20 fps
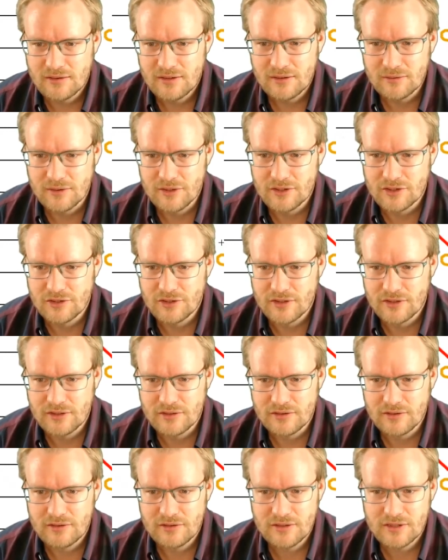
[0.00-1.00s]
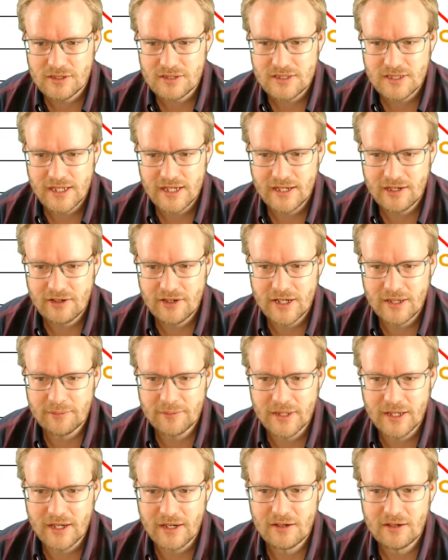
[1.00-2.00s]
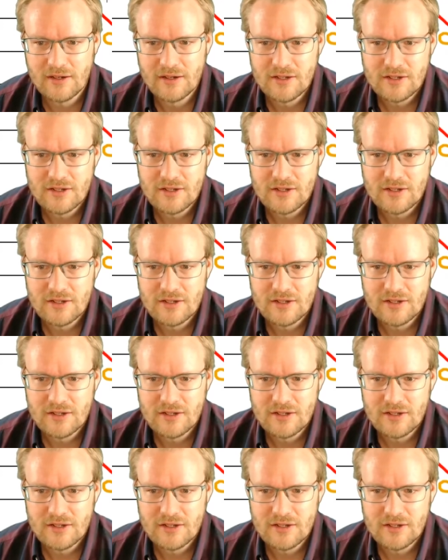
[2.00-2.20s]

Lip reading: I'm going to do it in this diagram here.